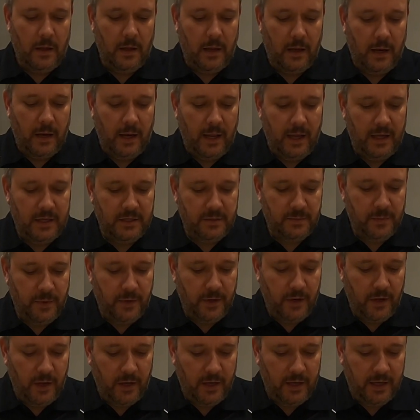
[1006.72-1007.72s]
And last
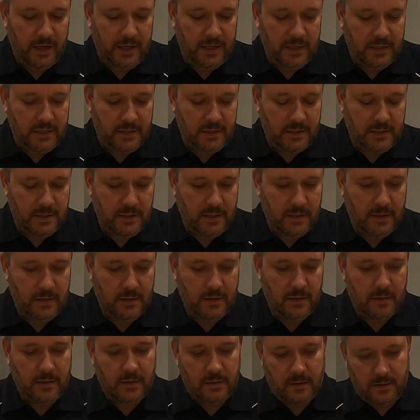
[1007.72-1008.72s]
but not least,
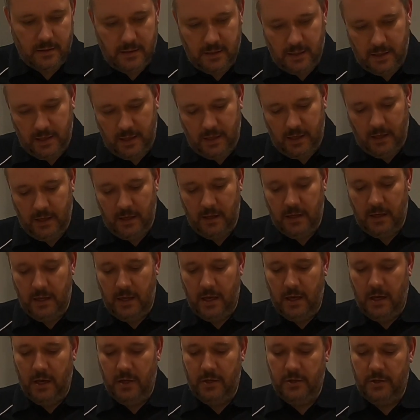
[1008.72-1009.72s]
the
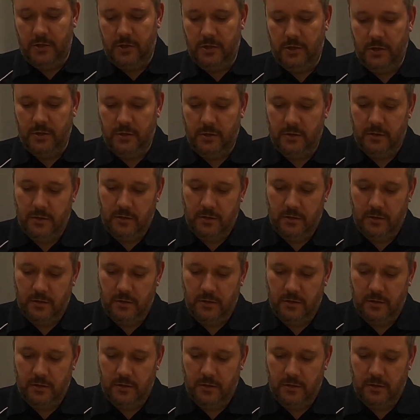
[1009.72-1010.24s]
larch.